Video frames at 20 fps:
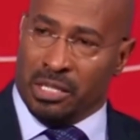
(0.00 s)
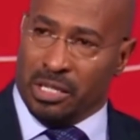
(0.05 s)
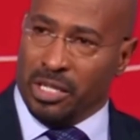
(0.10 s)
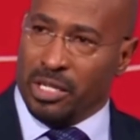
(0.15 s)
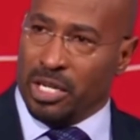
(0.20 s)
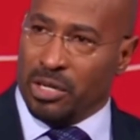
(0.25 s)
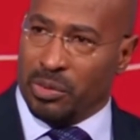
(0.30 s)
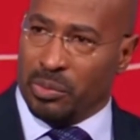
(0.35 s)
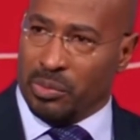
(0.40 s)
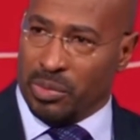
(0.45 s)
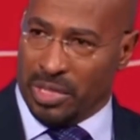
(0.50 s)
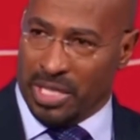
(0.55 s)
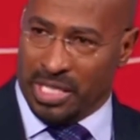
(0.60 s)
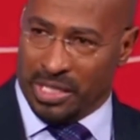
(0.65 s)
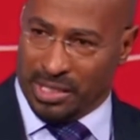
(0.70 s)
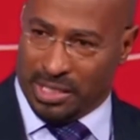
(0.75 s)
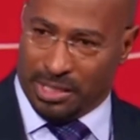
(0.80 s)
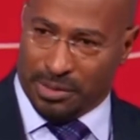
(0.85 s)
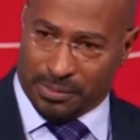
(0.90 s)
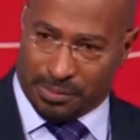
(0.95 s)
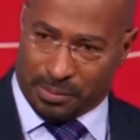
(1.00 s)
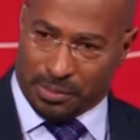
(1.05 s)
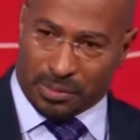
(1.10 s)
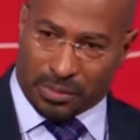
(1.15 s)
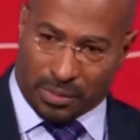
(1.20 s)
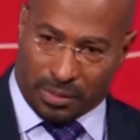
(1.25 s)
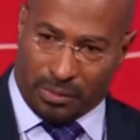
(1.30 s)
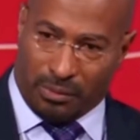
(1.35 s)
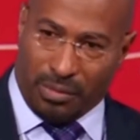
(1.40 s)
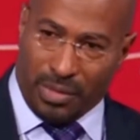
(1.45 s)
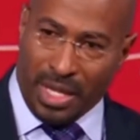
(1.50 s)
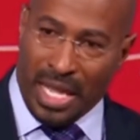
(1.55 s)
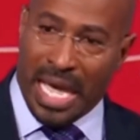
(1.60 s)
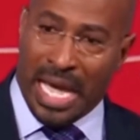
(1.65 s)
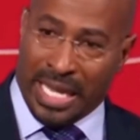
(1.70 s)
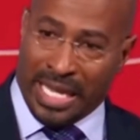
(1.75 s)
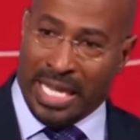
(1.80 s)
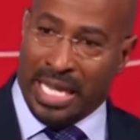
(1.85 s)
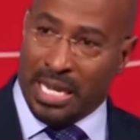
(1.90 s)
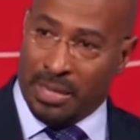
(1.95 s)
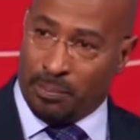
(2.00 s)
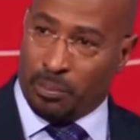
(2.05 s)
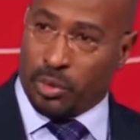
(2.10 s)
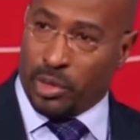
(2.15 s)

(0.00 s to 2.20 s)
You know, the, the I can't